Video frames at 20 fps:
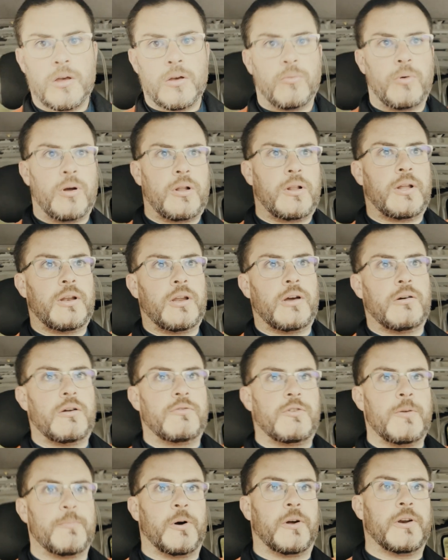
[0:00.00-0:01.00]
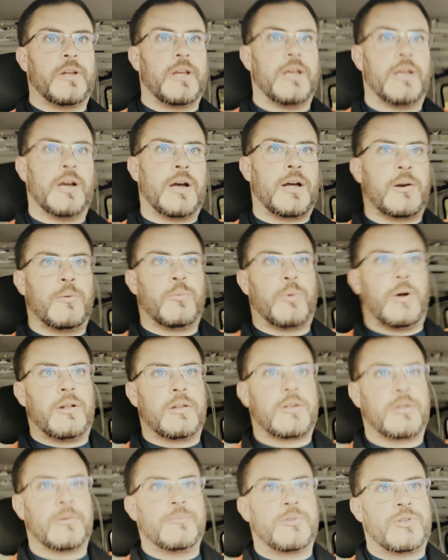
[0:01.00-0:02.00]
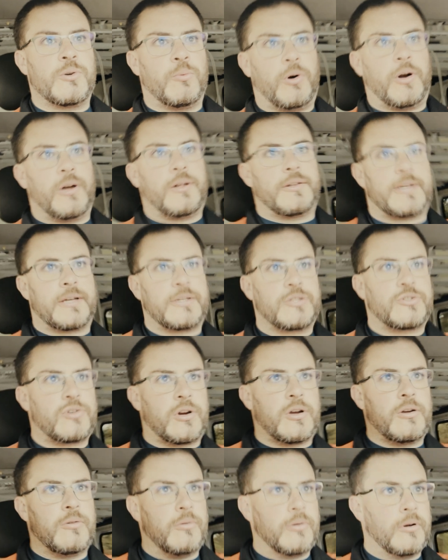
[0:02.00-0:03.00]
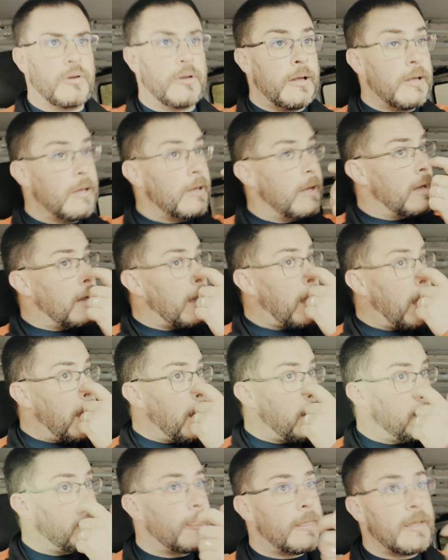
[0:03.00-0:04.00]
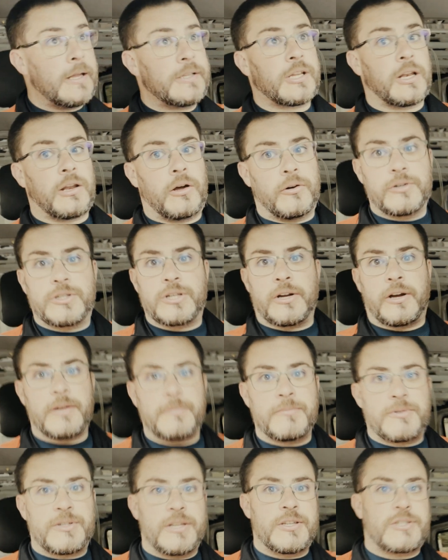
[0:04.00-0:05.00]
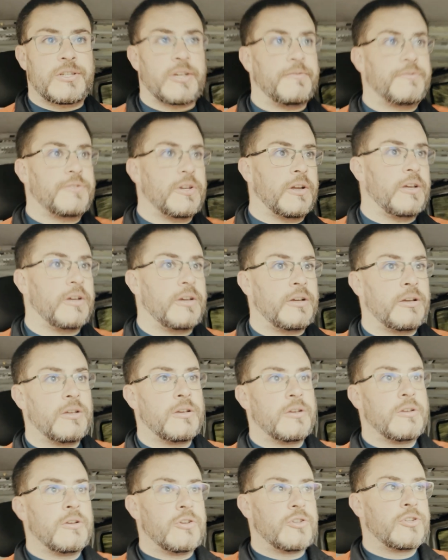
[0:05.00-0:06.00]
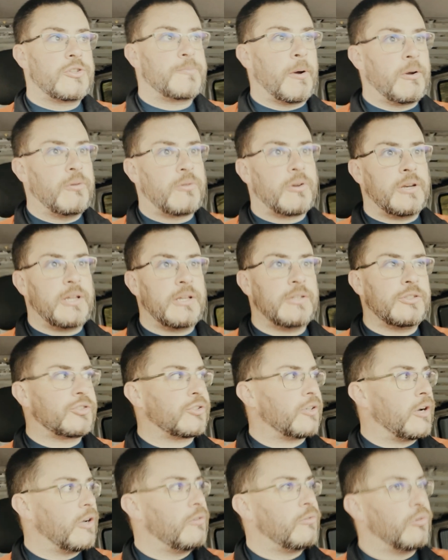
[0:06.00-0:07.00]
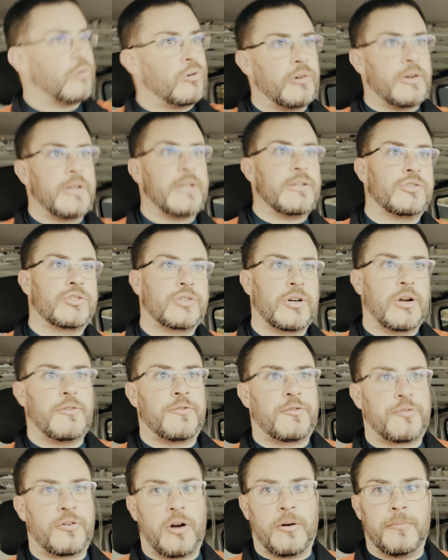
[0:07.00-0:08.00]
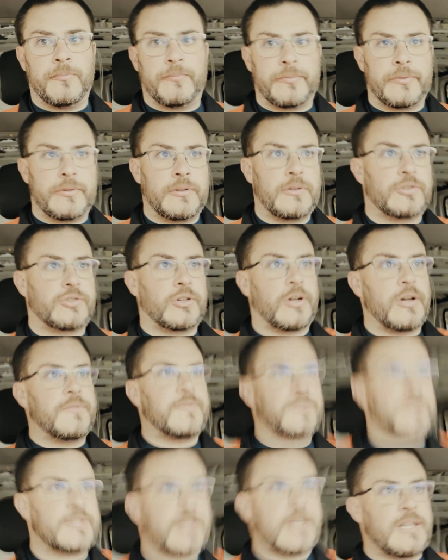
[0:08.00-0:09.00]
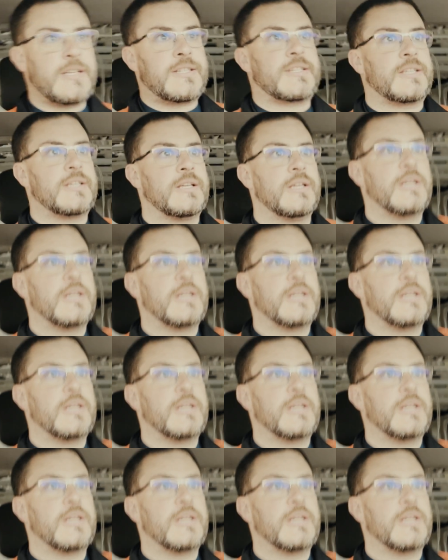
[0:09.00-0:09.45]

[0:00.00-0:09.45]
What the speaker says: Well, hello everybody, and welcome to Wild Astro. It's a long time since I've done a spoken intro or an intro from the driver's seat,